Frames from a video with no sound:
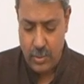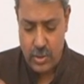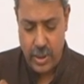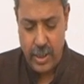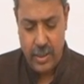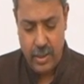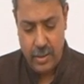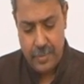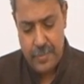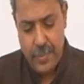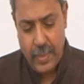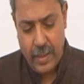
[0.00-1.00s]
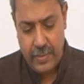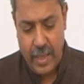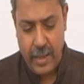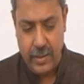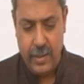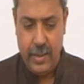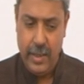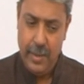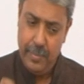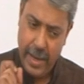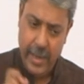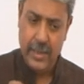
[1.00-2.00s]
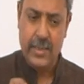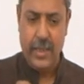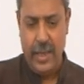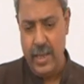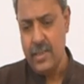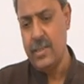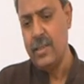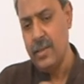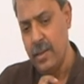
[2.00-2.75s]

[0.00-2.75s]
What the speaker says: to say here, that he makes his